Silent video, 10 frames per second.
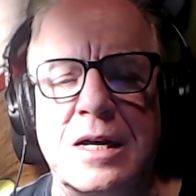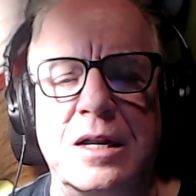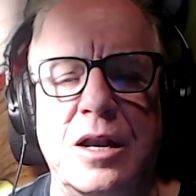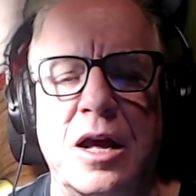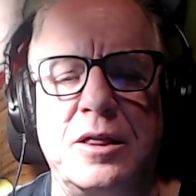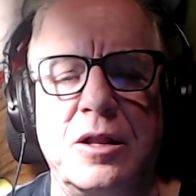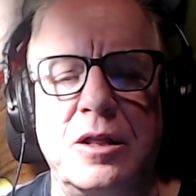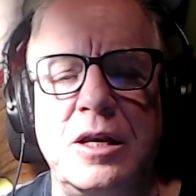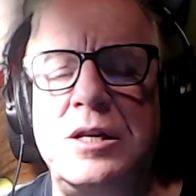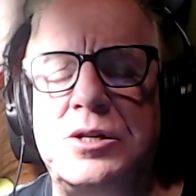Not the
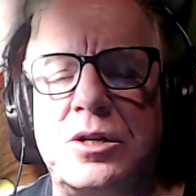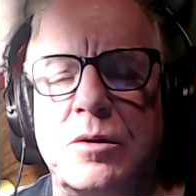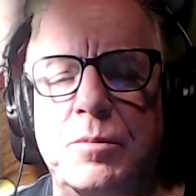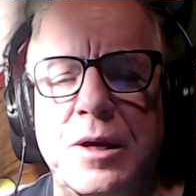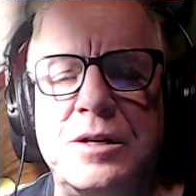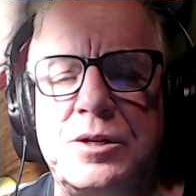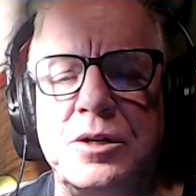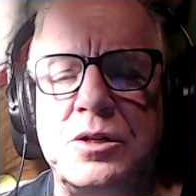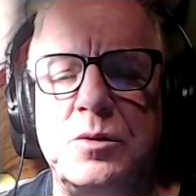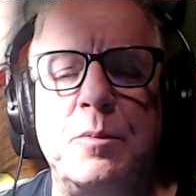least
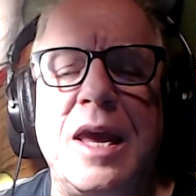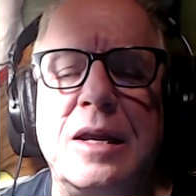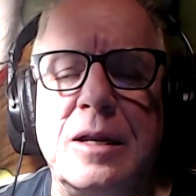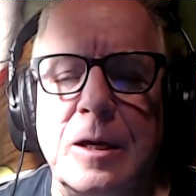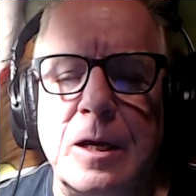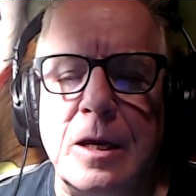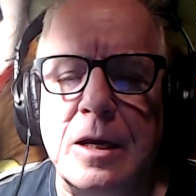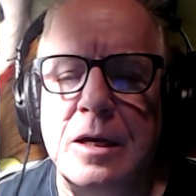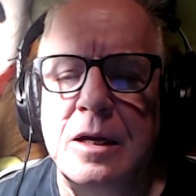obeisance made he,